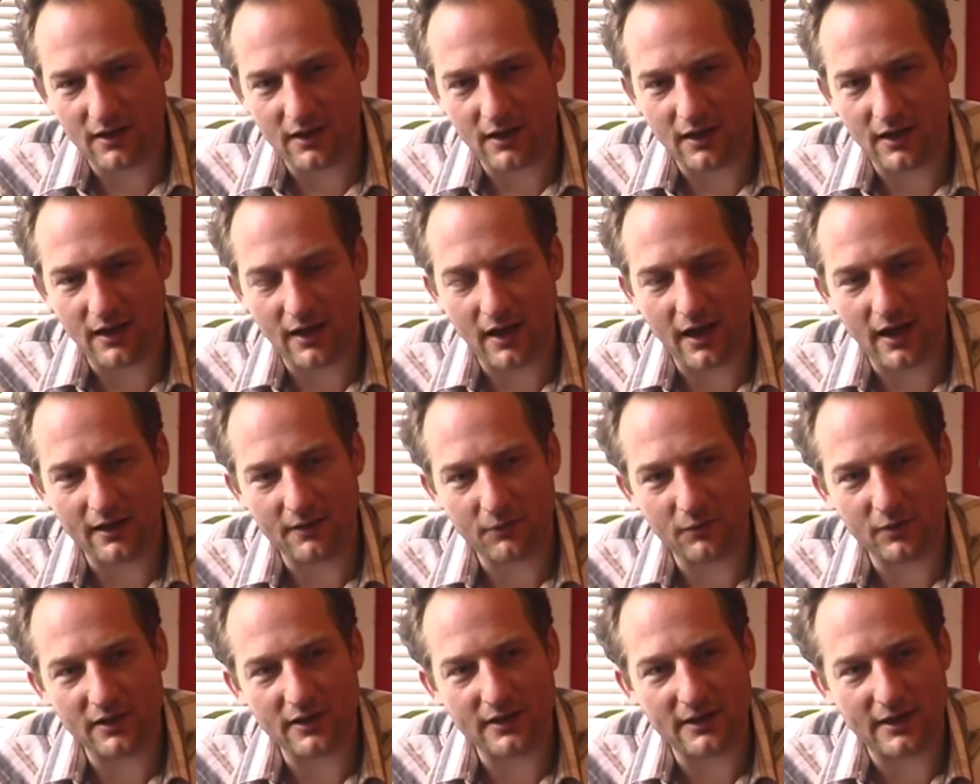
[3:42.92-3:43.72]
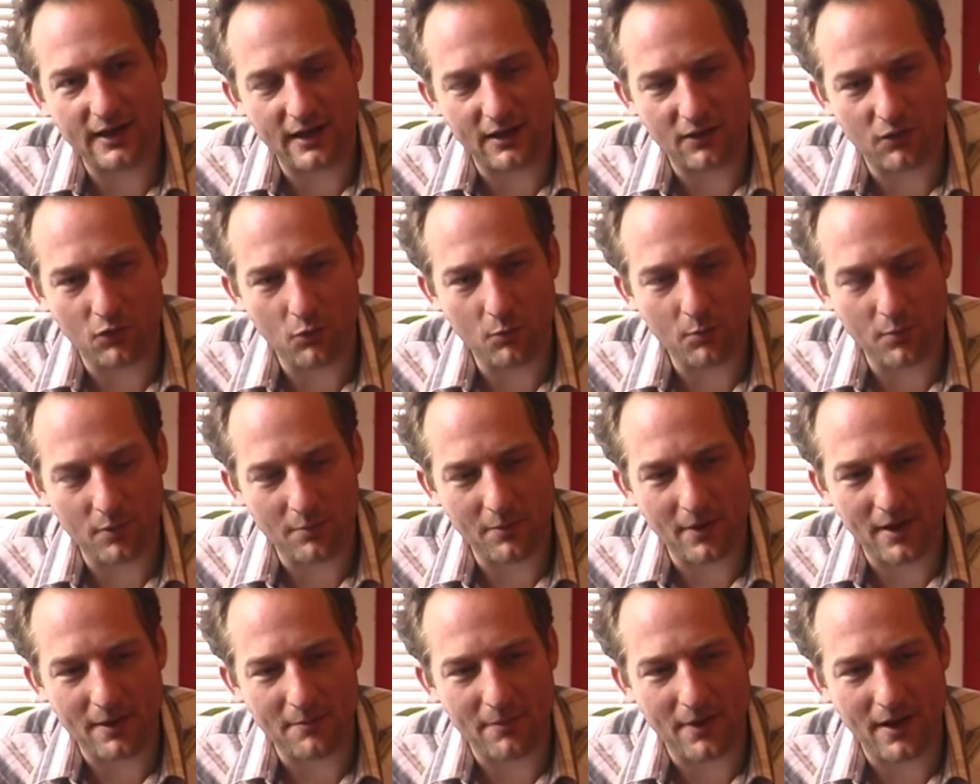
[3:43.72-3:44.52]
I really can't open
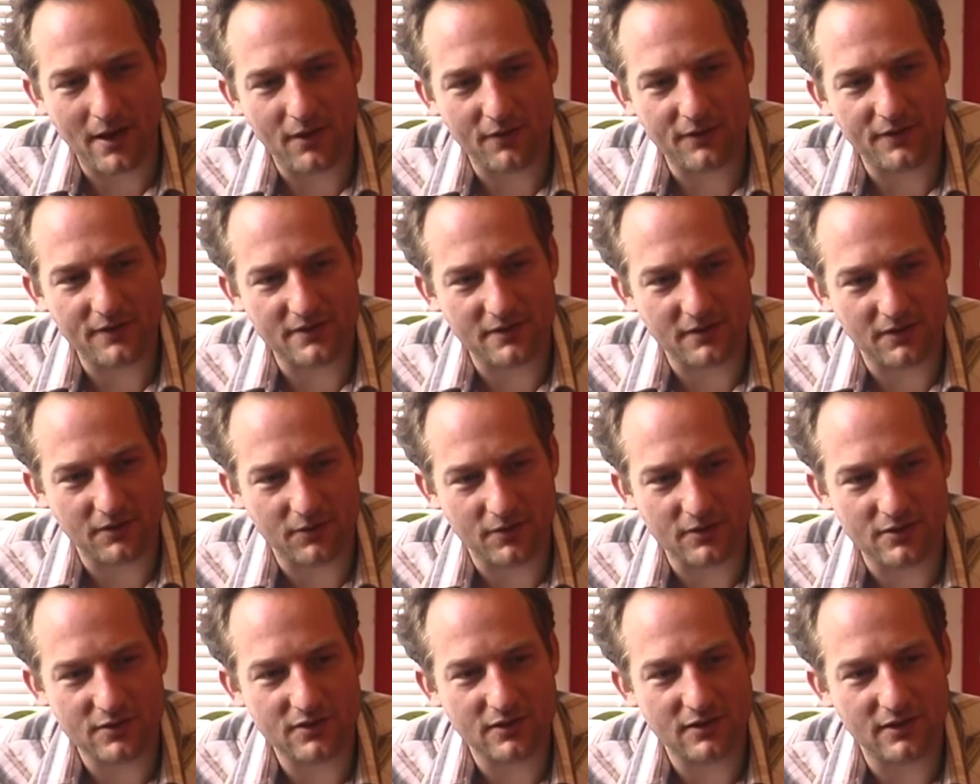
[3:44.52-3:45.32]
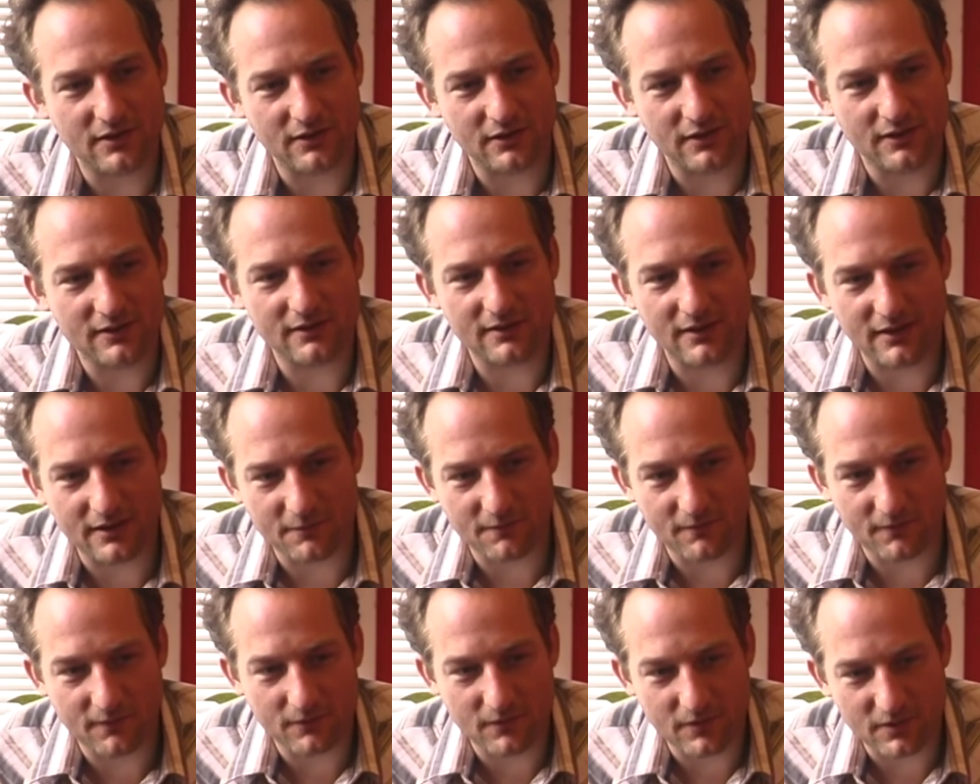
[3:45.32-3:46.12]
my mouth as a Christian unless I
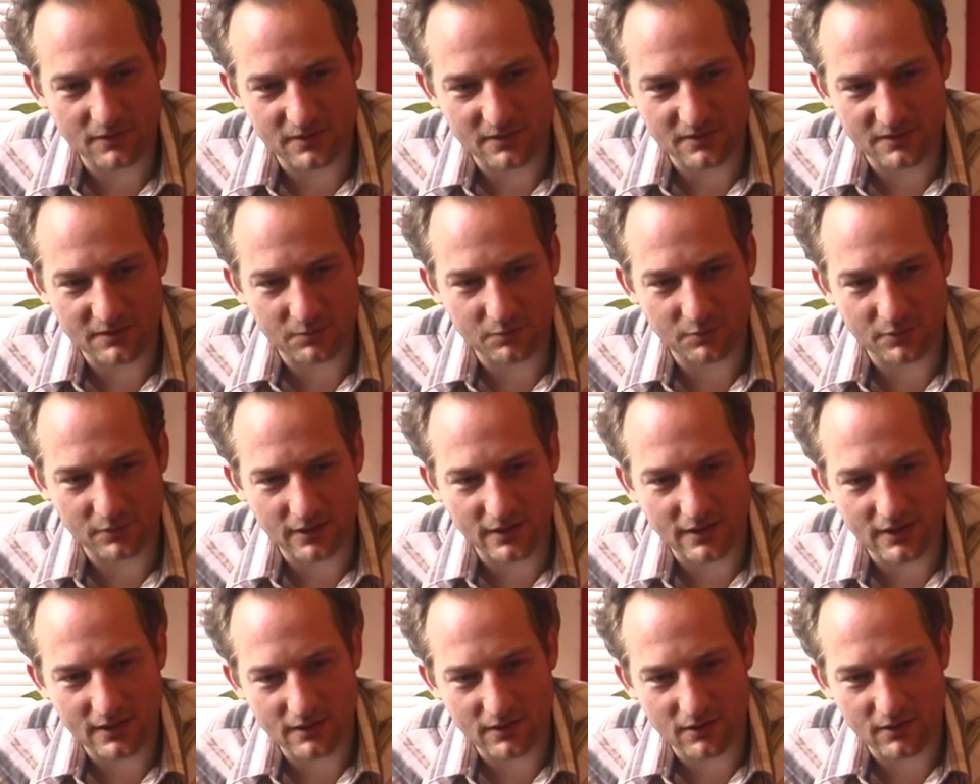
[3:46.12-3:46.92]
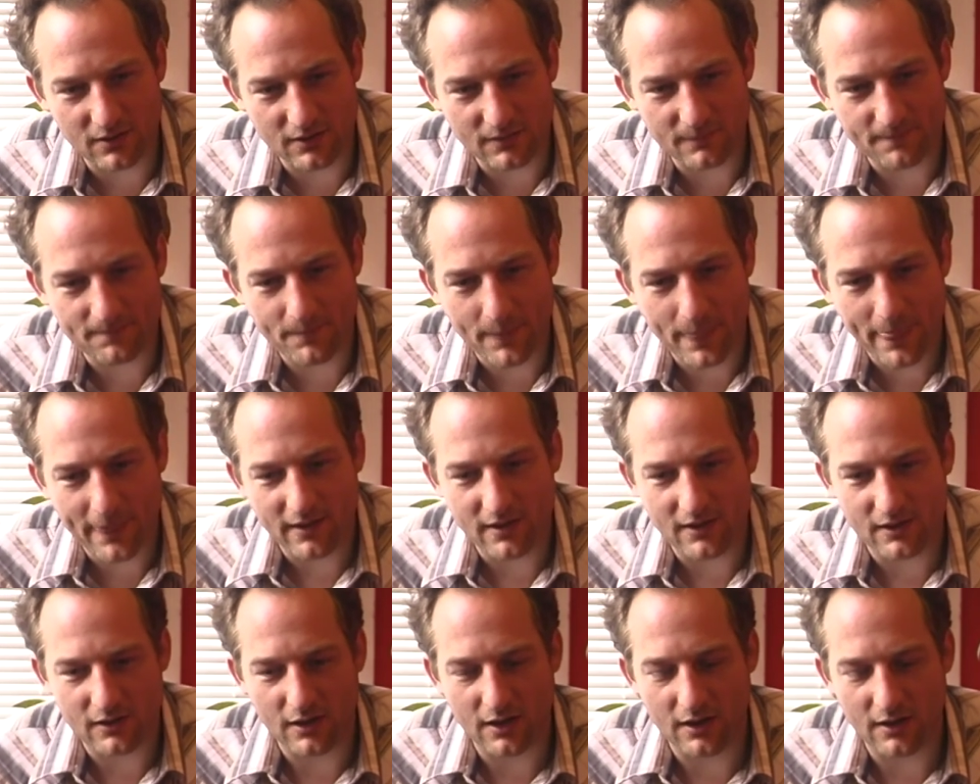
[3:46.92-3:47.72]
display an
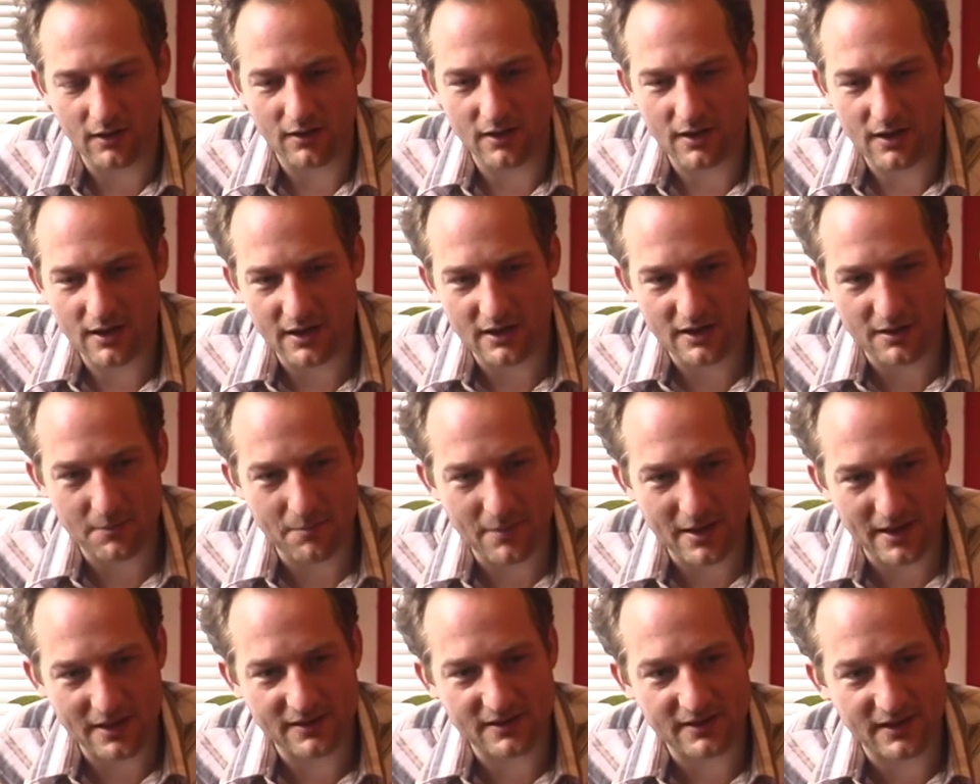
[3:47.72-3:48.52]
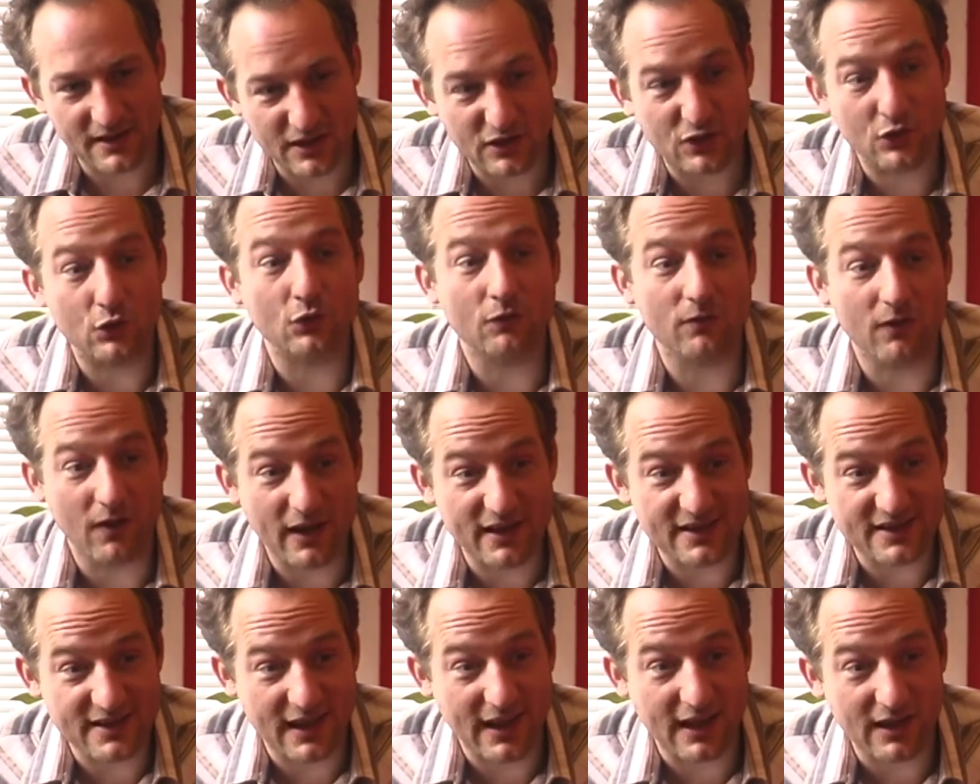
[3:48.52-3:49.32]
immense inner
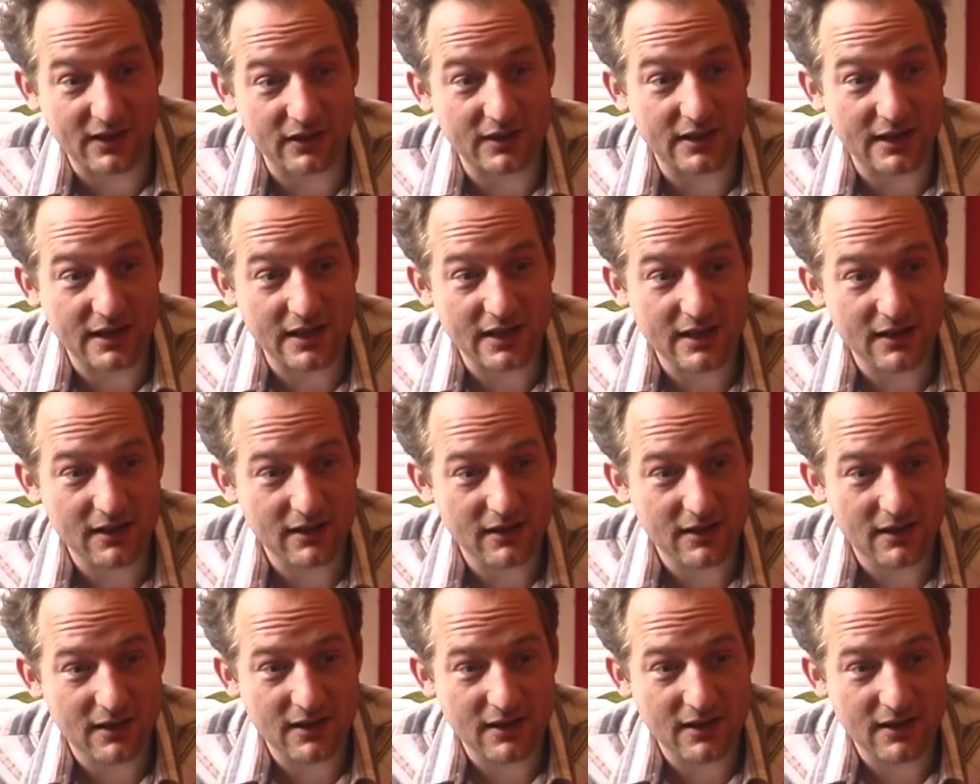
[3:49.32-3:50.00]
vitality.